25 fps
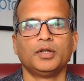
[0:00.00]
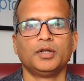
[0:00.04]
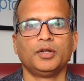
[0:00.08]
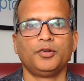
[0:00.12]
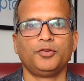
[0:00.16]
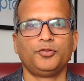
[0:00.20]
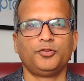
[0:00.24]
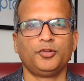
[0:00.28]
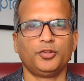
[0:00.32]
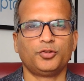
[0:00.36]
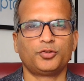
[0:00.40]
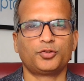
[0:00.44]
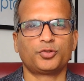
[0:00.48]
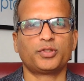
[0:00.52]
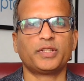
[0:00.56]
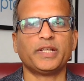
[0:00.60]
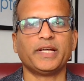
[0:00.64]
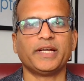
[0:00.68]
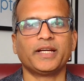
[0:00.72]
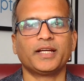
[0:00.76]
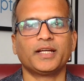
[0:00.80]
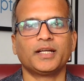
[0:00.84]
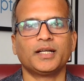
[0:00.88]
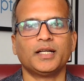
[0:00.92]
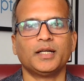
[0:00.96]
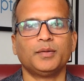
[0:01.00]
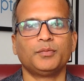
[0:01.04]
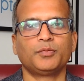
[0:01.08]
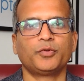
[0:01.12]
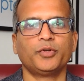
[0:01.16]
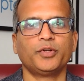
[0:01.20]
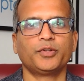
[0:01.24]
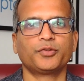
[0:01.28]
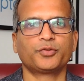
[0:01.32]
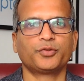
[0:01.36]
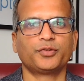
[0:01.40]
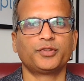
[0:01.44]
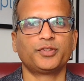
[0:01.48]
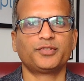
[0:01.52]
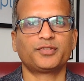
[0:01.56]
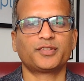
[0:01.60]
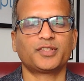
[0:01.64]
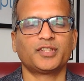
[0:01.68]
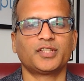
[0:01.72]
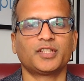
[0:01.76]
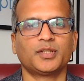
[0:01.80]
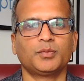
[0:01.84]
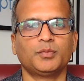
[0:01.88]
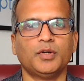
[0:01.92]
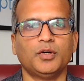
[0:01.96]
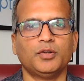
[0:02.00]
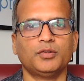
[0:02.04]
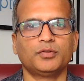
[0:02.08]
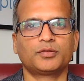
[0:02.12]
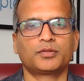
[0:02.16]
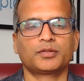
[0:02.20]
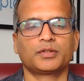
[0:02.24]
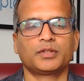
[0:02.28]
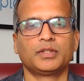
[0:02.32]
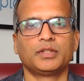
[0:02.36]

So today I'm going to discuss about